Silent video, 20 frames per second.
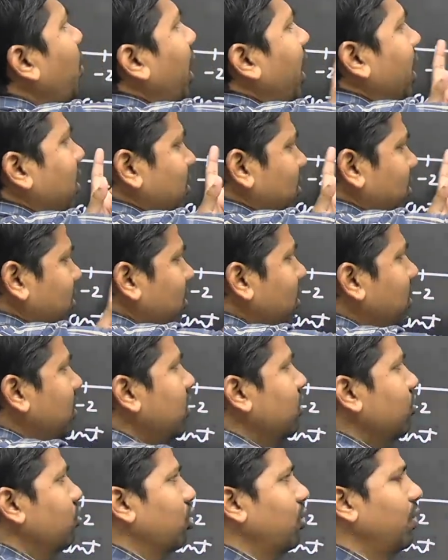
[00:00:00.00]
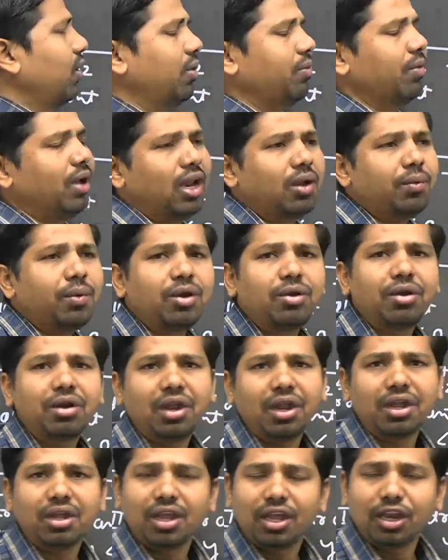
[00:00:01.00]
y-axis. So whenever you're
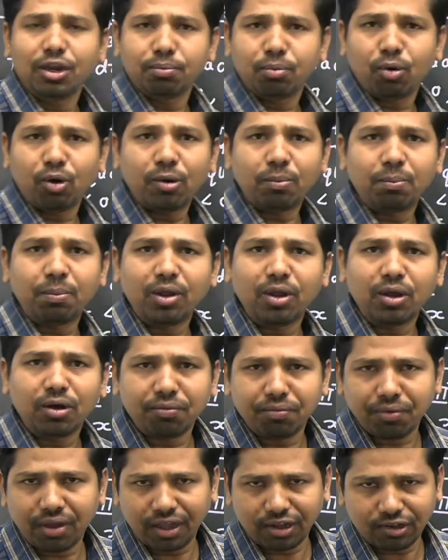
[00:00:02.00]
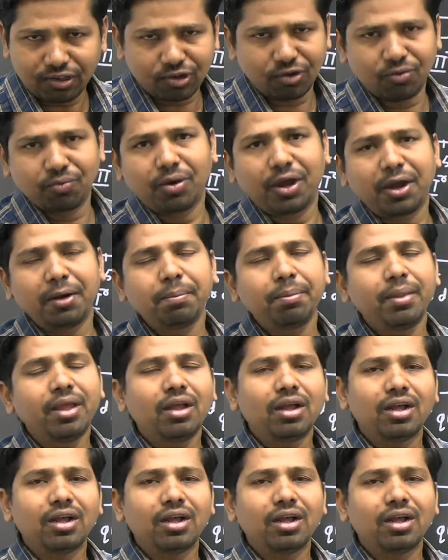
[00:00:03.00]
taking any point P of x comma y,